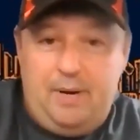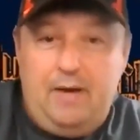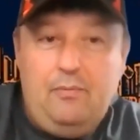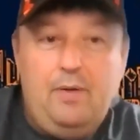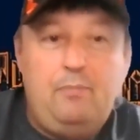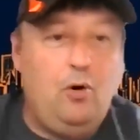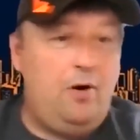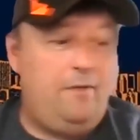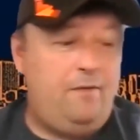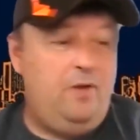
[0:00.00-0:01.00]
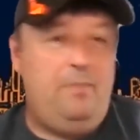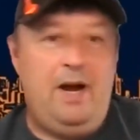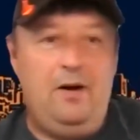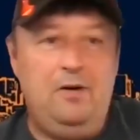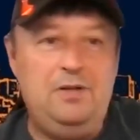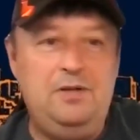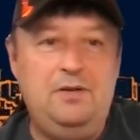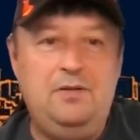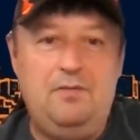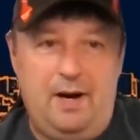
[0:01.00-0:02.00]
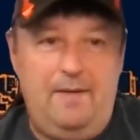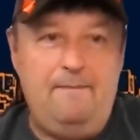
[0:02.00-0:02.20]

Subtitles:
beat reporter for the Bears, right?